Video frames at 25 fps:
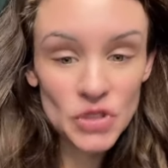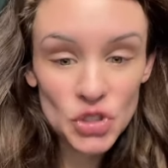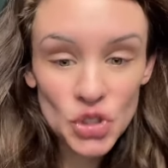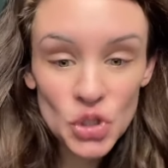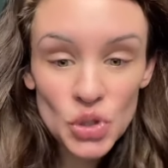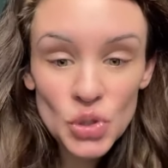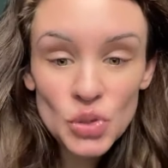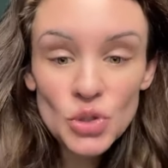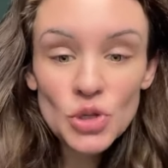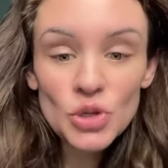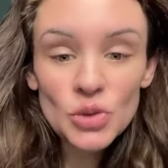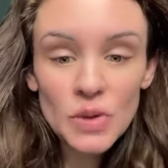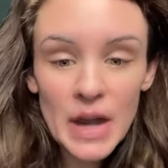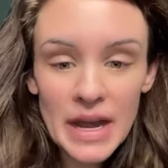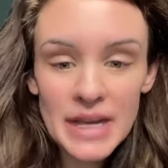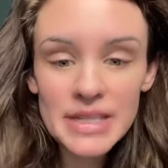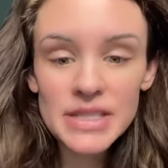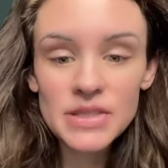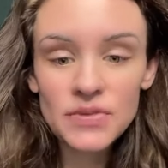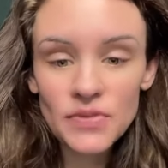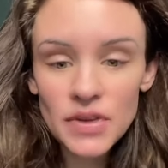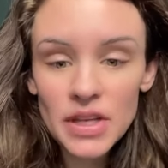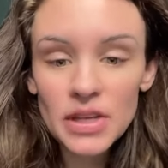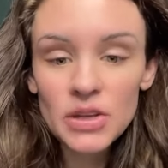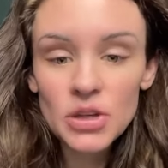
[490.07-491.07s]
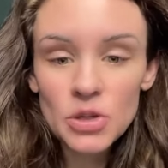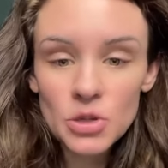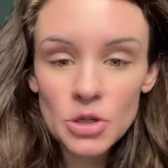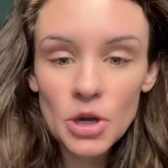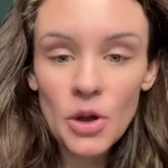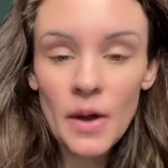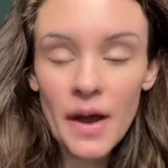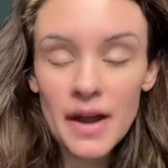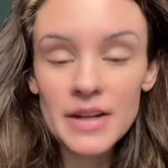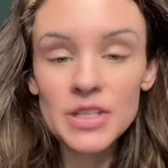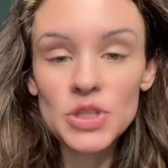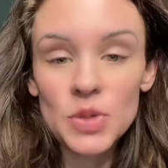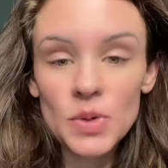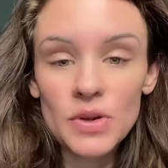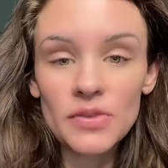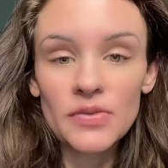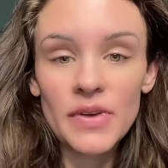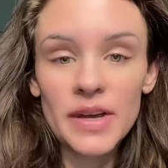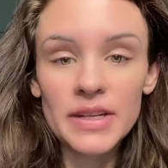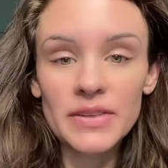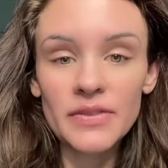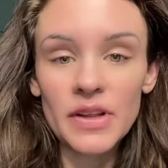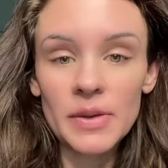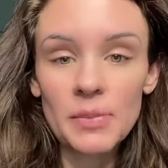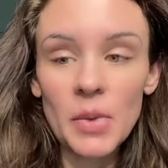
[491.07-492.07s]
Do you guys feel you know how to
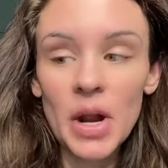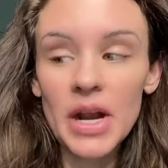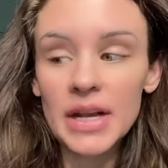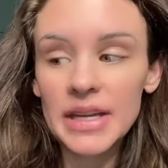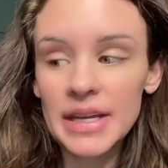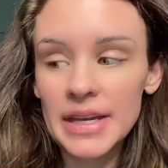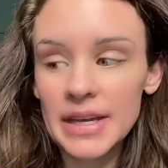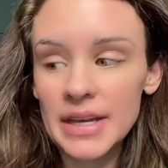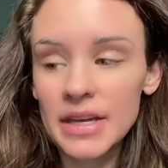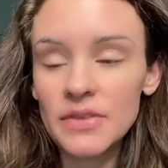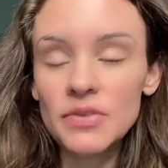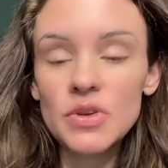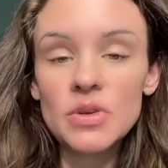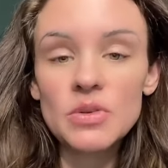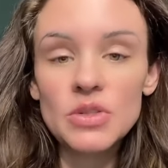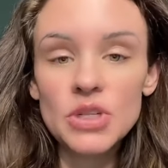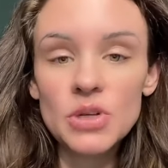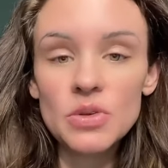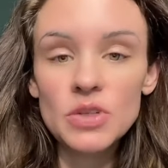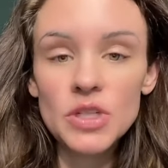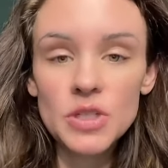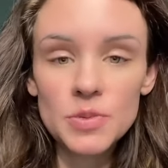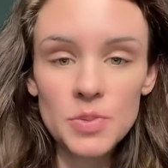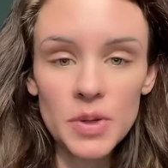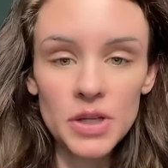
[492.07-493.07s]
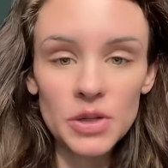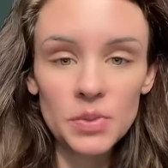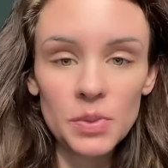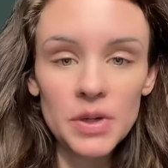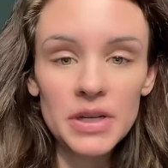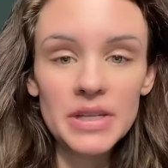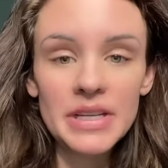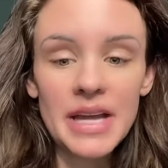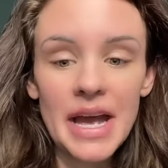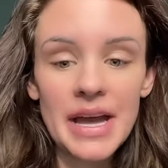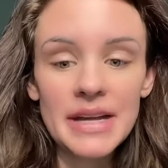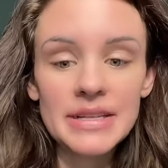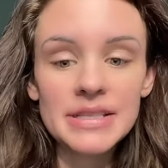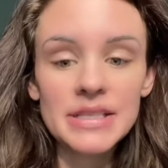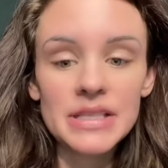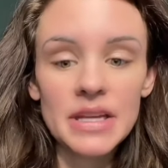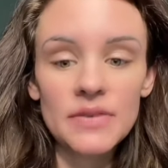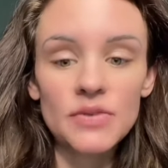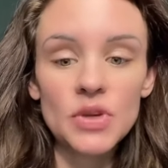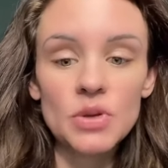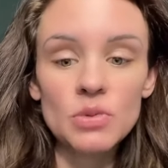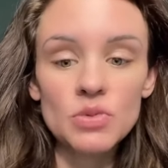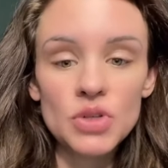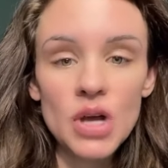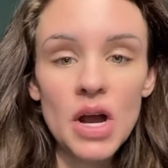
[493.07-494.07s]
effectively market? If you do, just put the word yes.
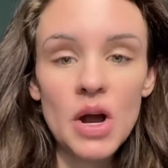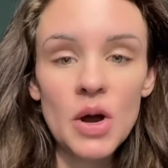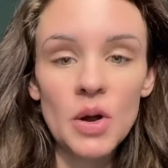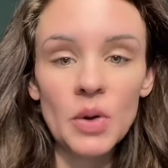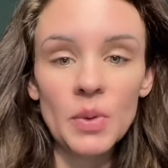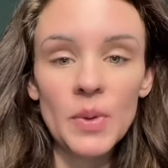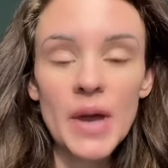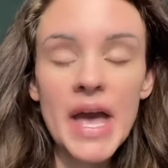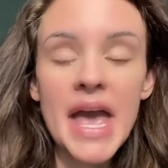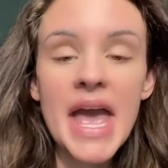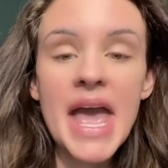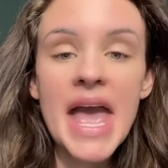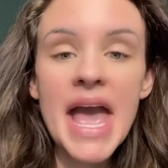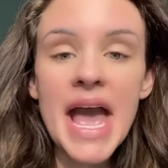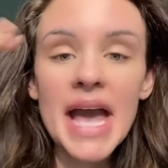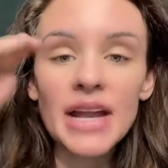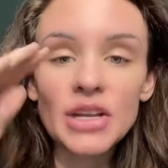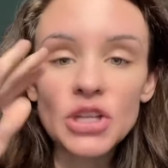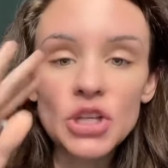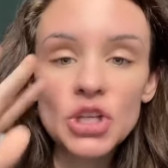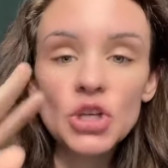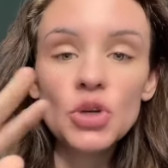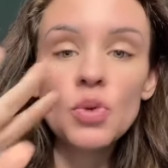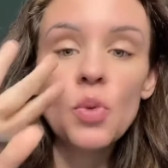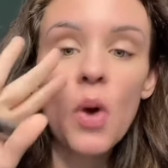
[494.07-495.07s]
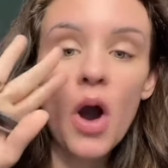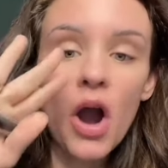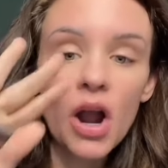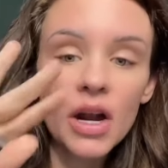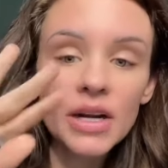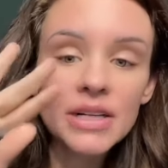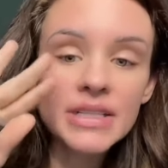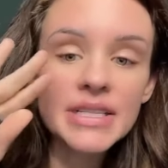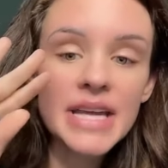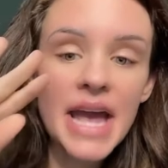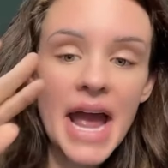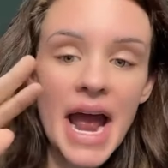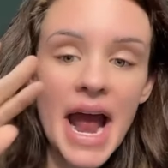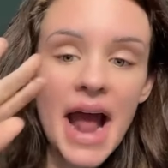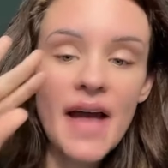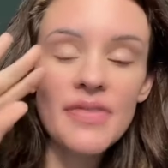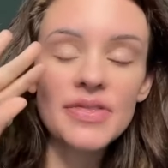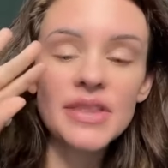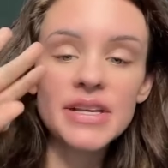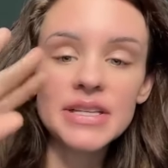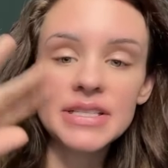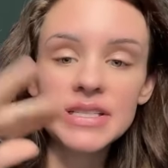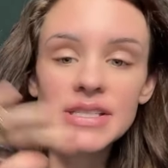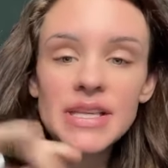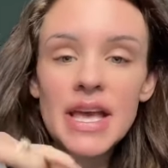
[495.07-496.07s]
If you don't, and you aren't
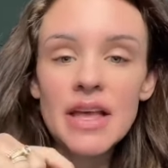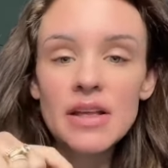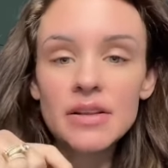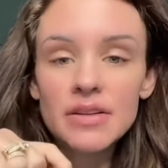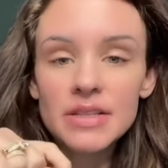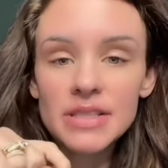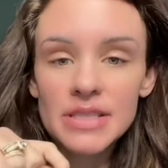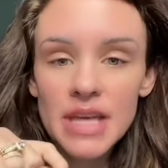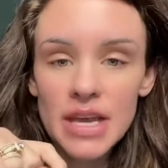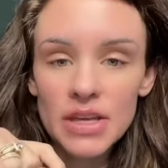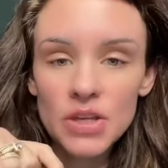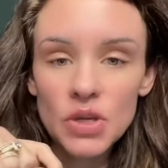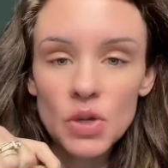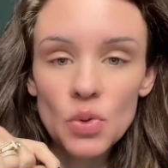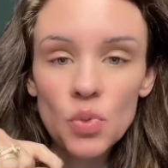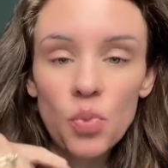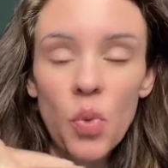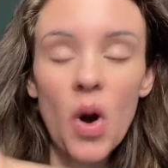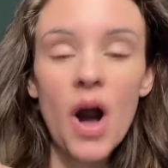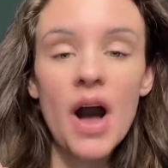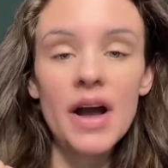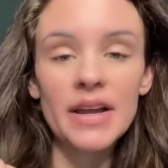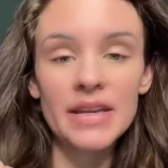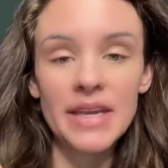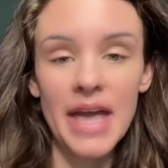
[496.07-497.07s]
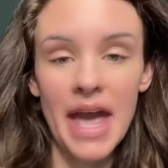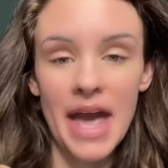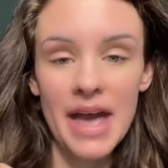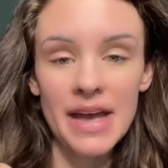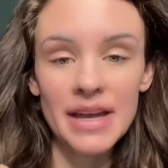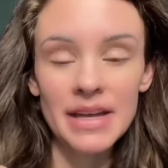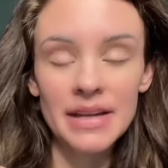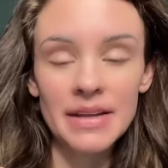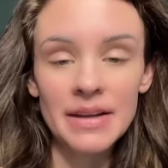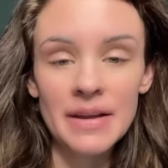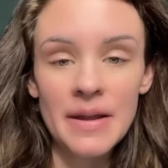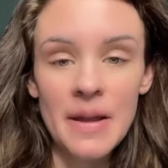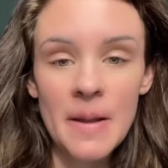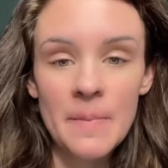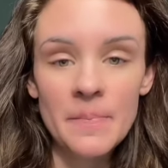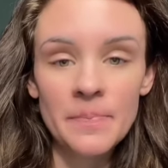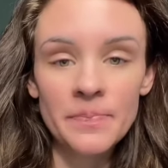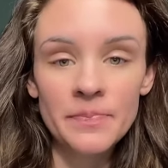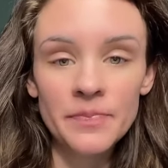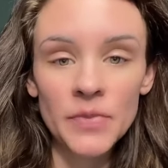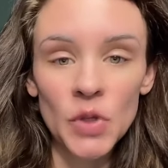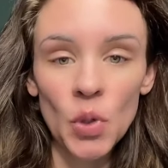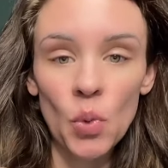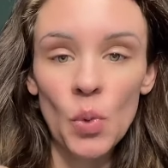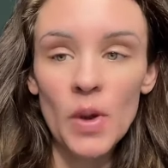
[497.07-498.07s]
at the sales that you want yet,
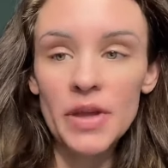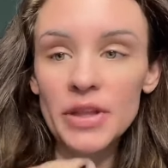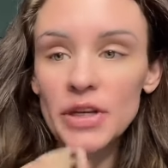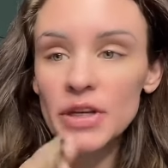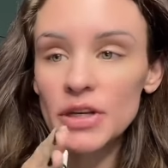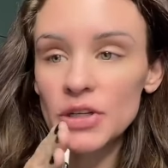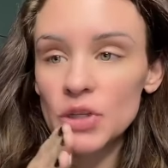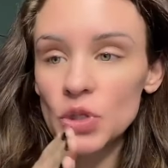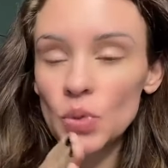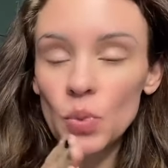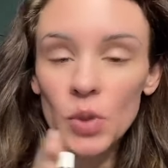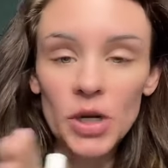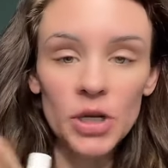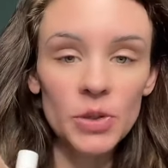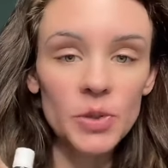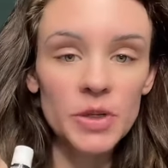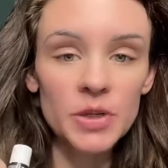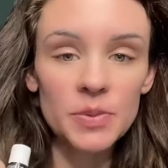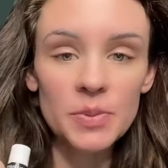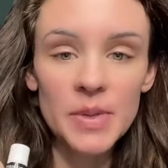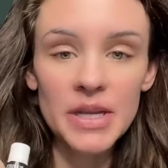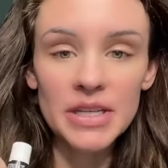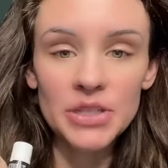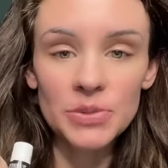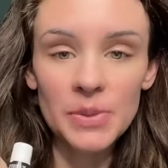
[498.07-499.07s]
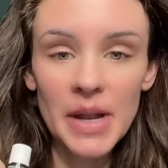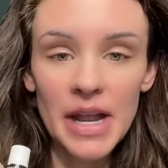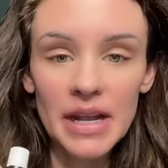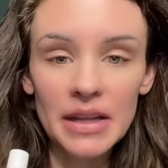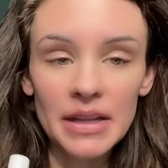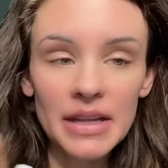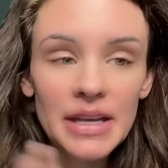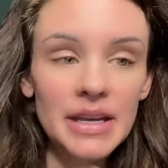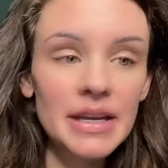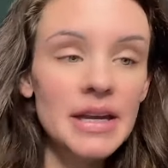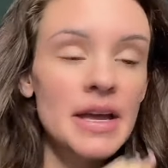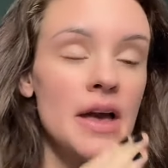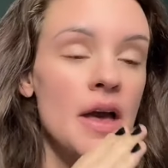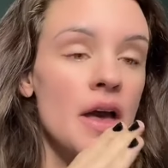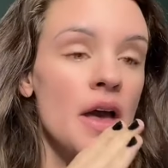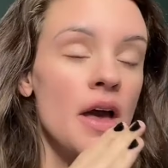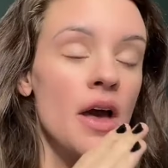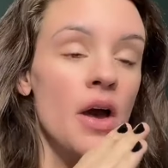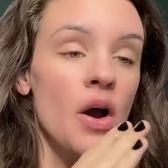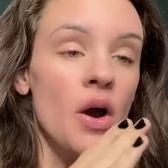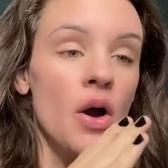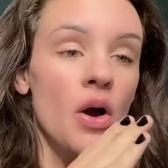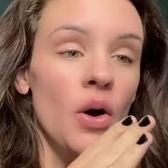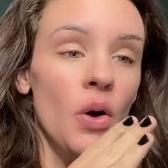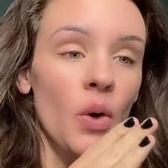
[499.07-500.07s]
whether you work with me directly
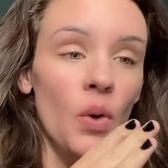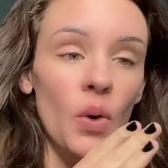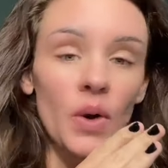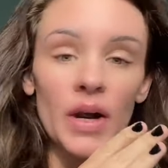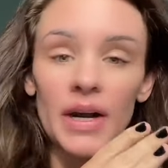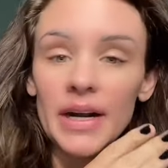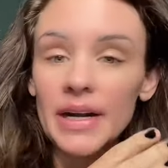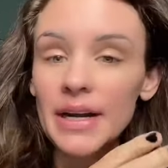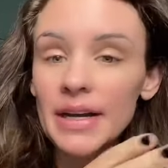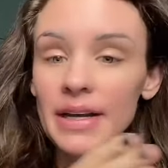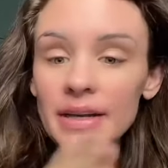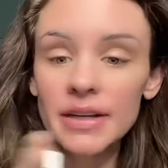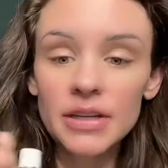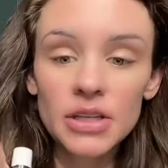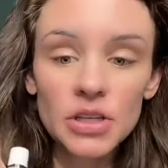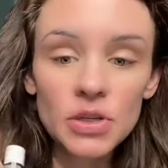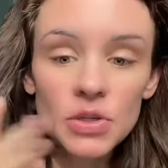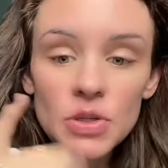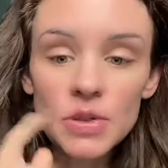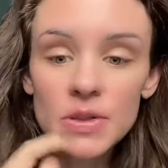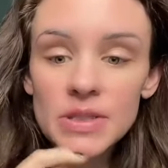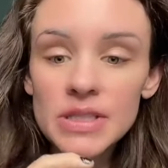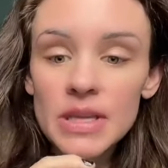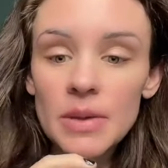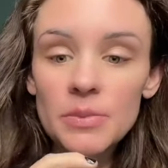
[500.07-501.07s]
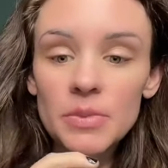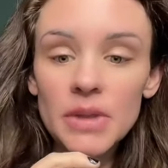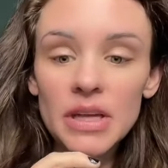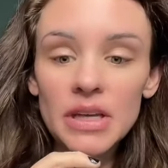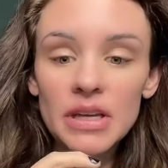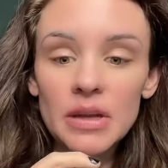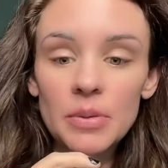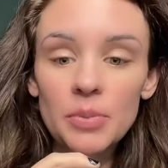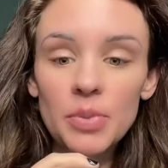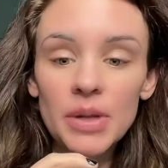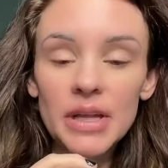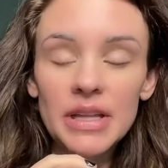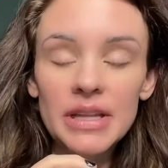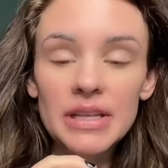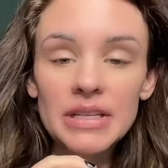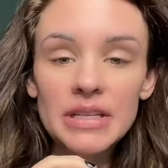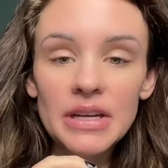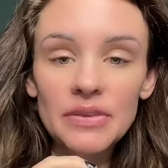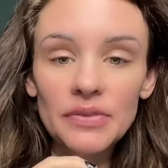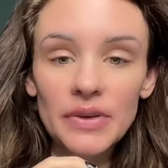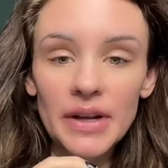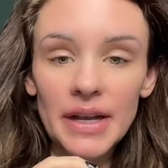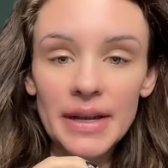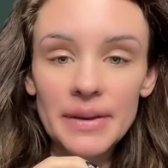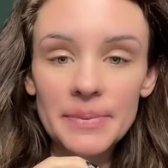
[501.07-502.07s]
or you do something completely
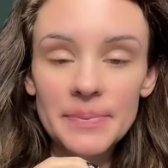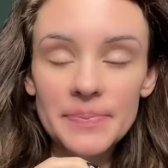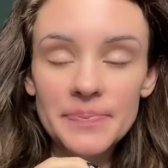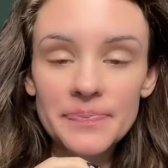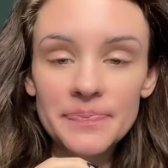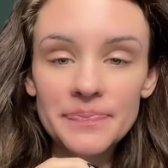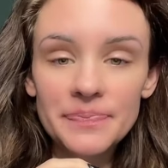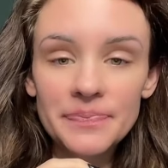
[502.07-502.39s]
different,